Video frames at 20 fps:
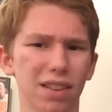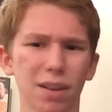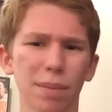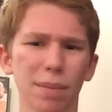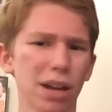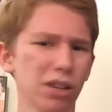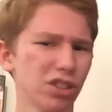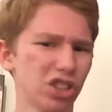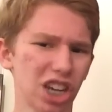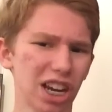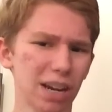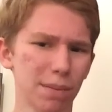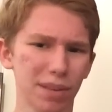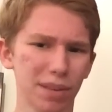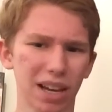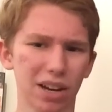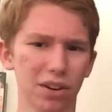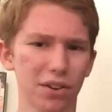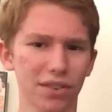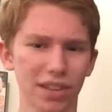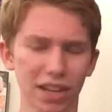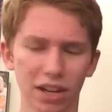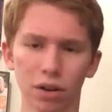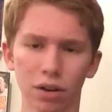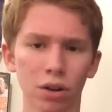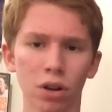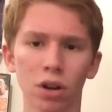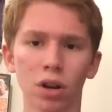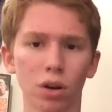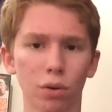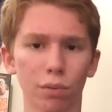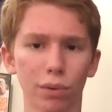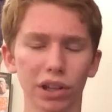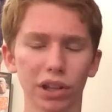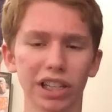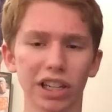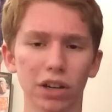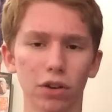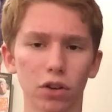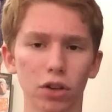Somehow James Harrison,
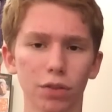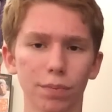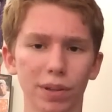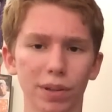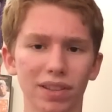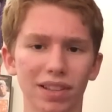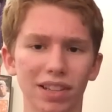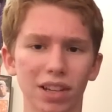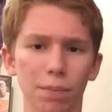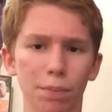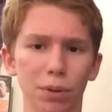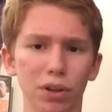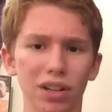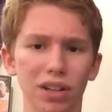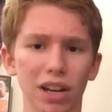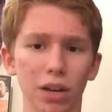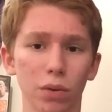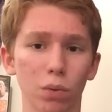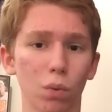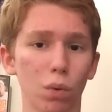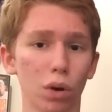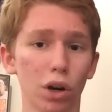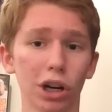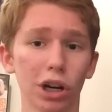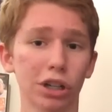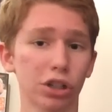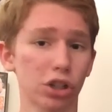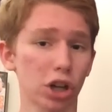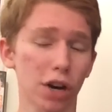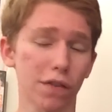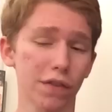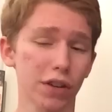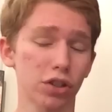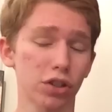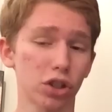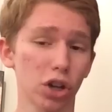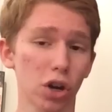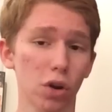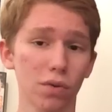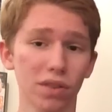really old, but still putting in work.
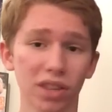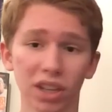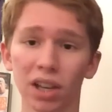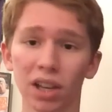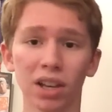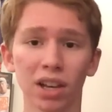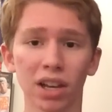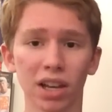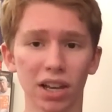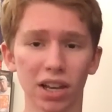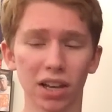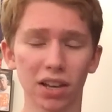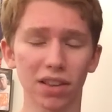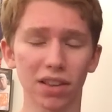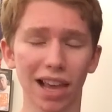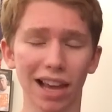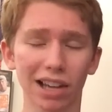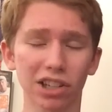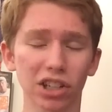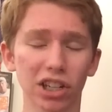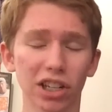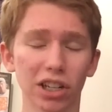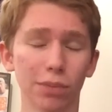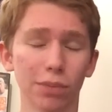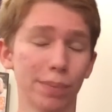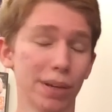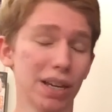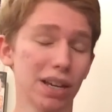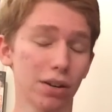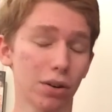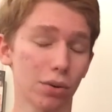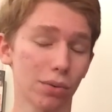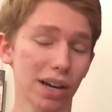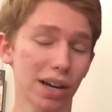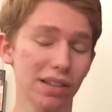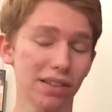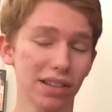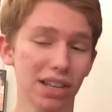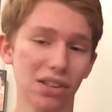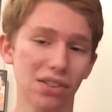Jarvis Jones is actually being all
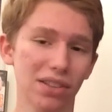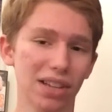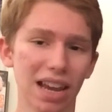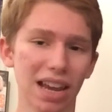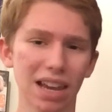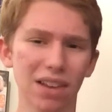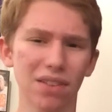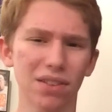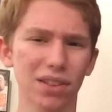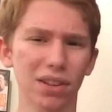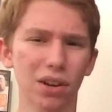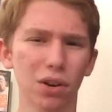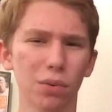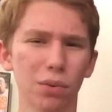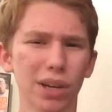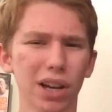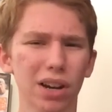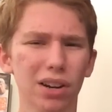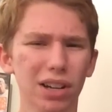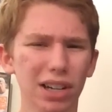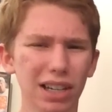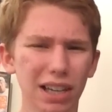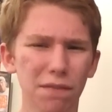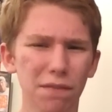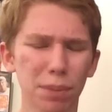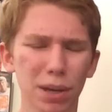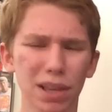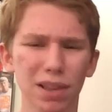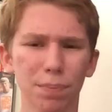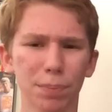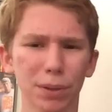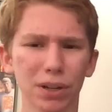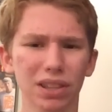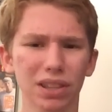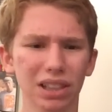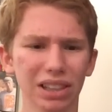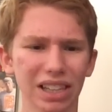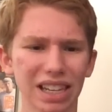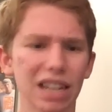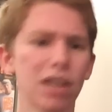right these days. So we are going to give Pittsburgh
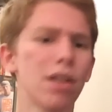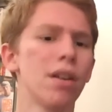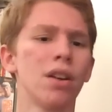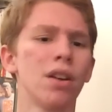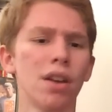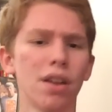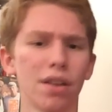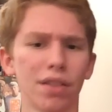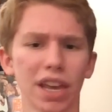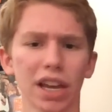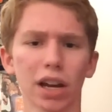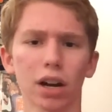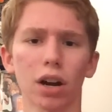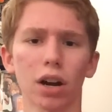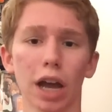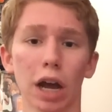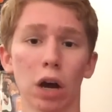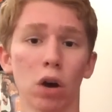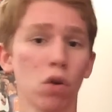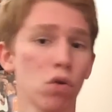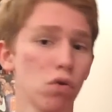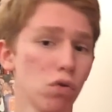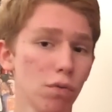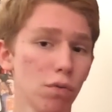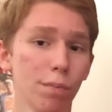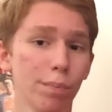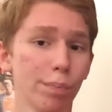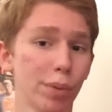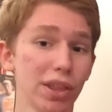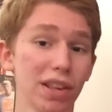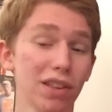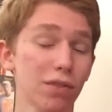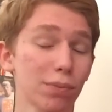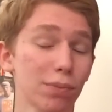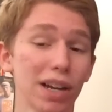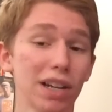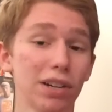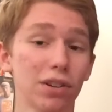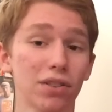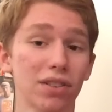the lean. They are at home, but this
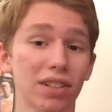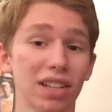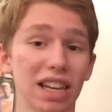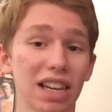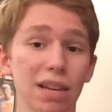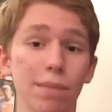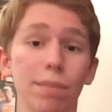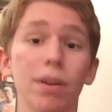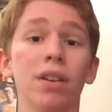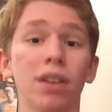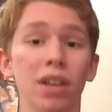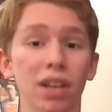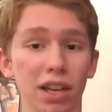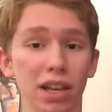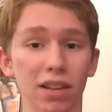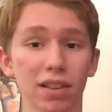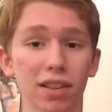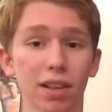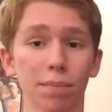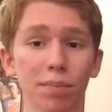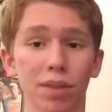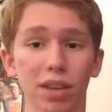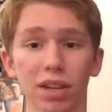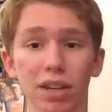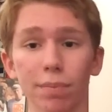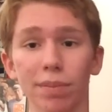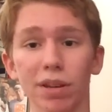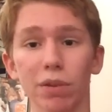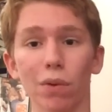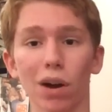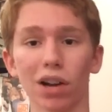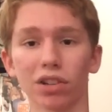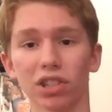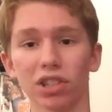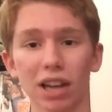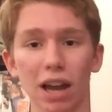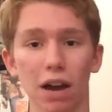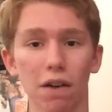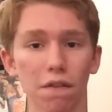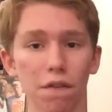Raiders team is something to be
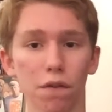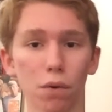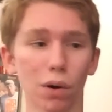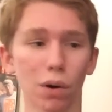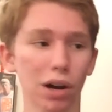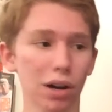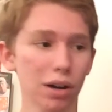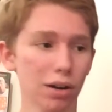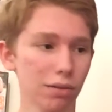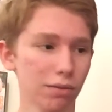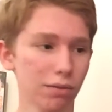watching out for.